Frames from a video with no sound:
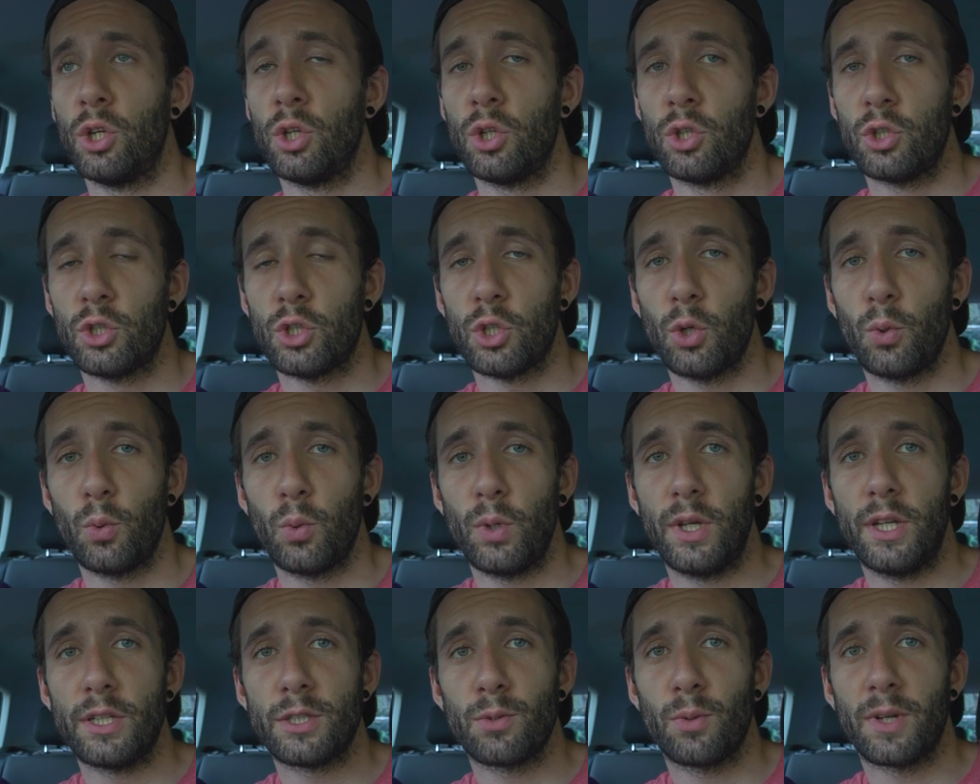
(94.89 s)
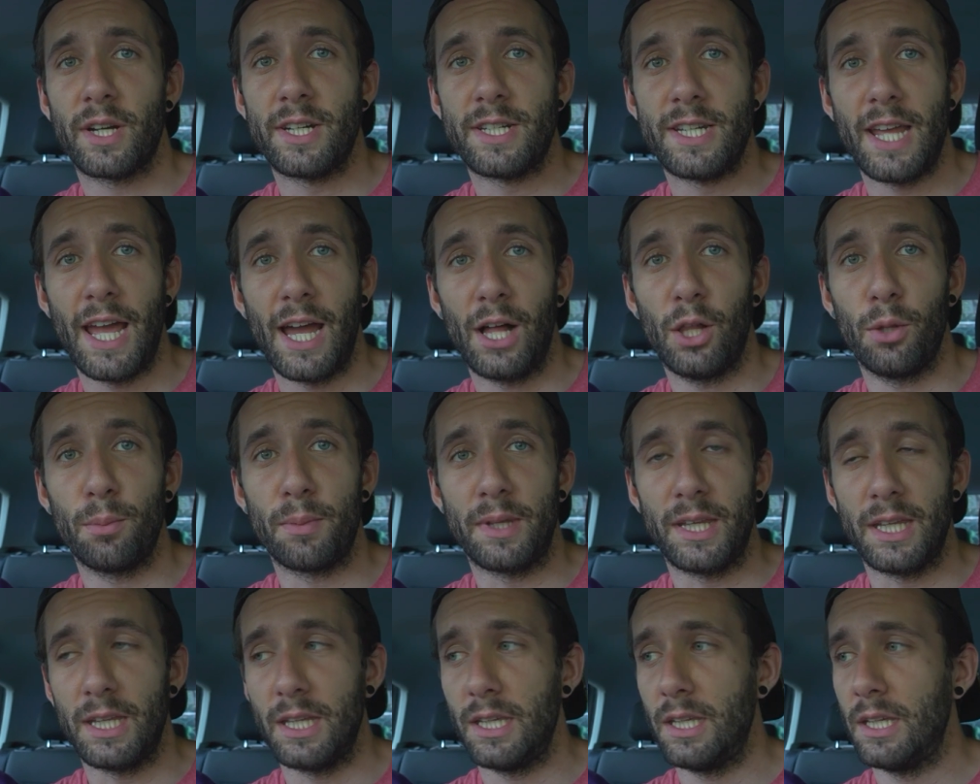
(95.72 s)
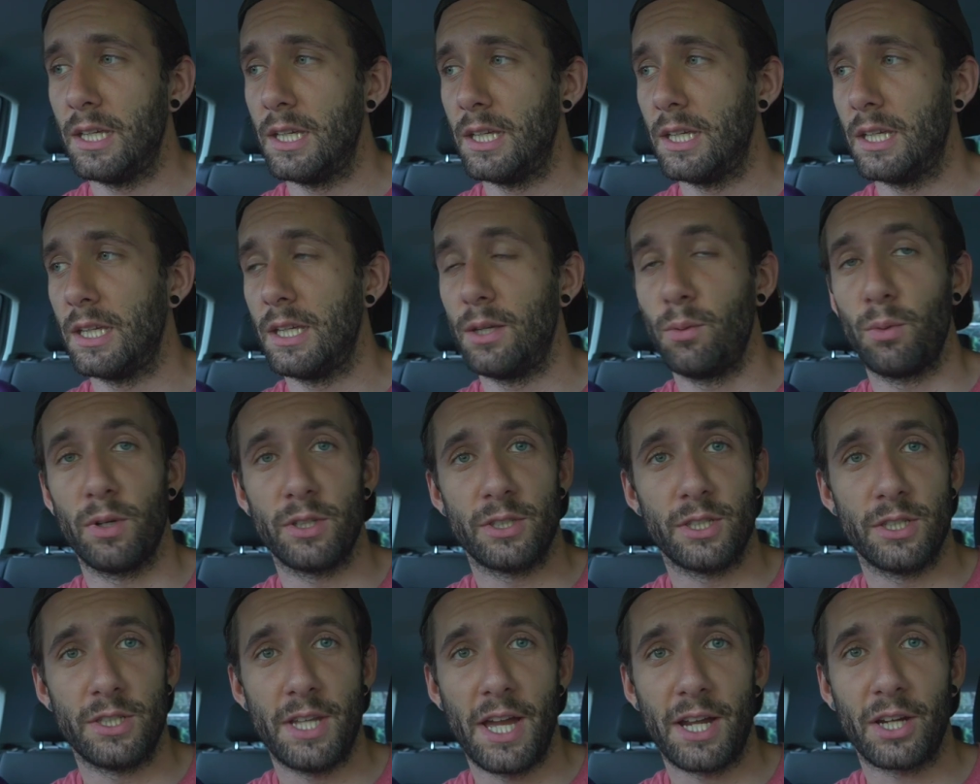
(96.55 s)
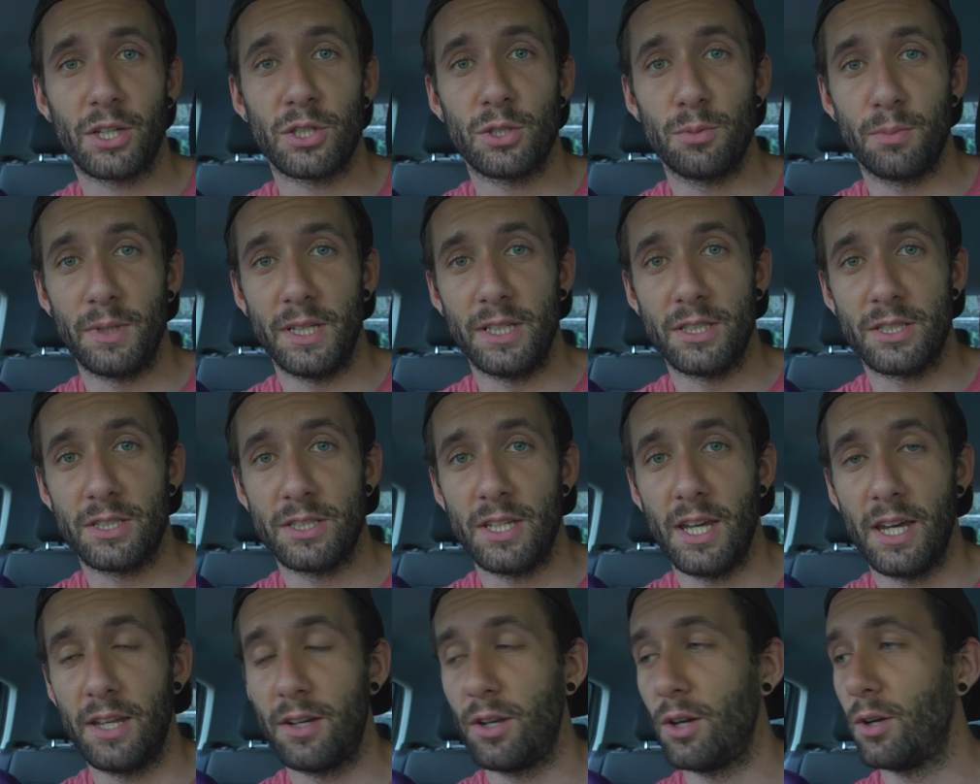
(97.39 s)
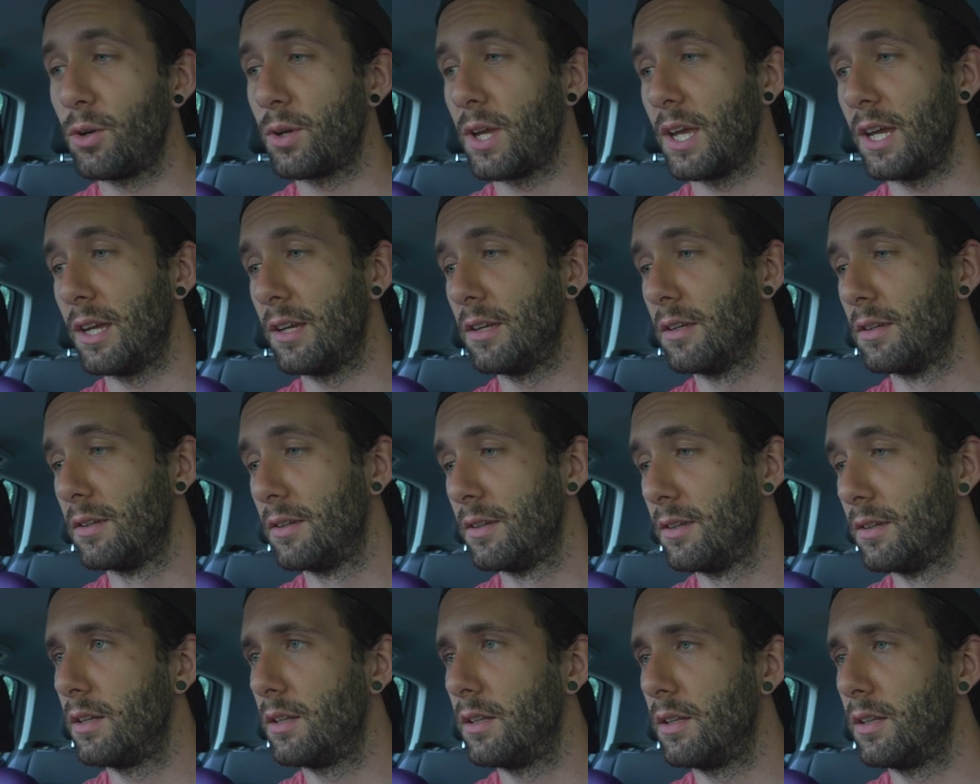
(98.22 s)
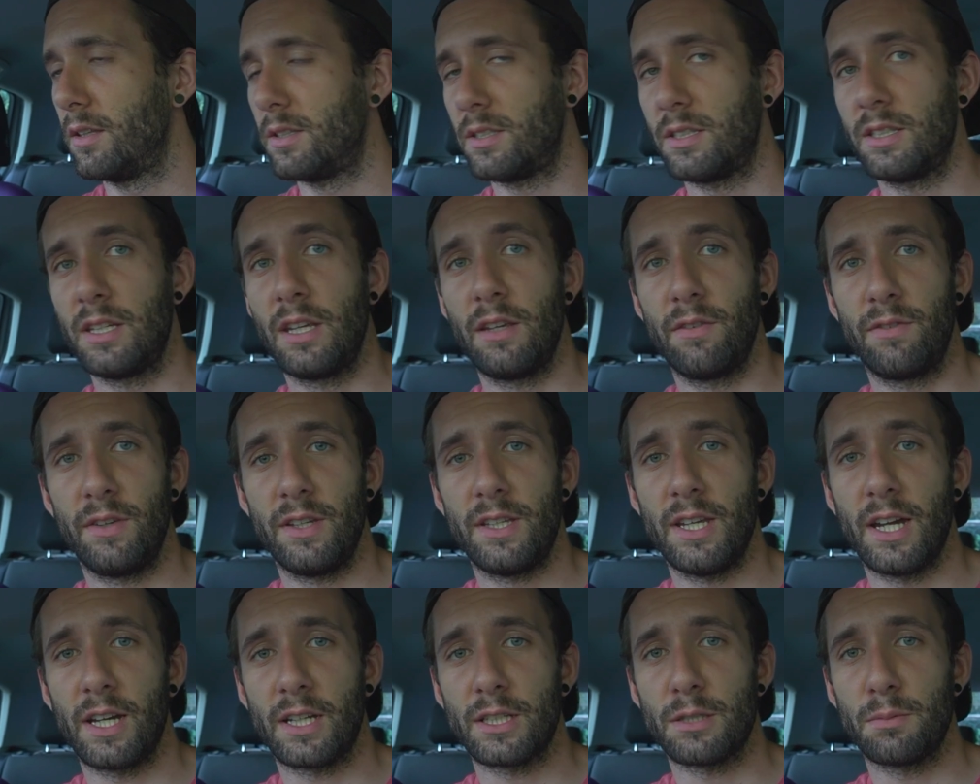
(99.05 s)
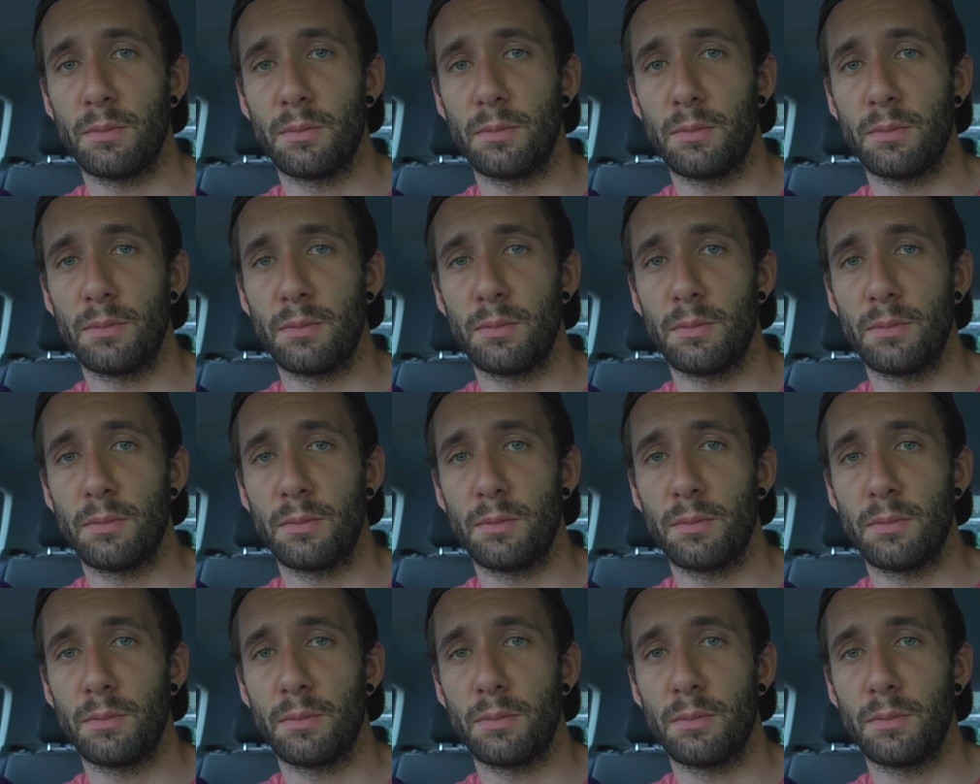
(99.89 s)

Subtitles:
So he doesn't want to tell me, he wants to text me instead. Okay, let's see if he texts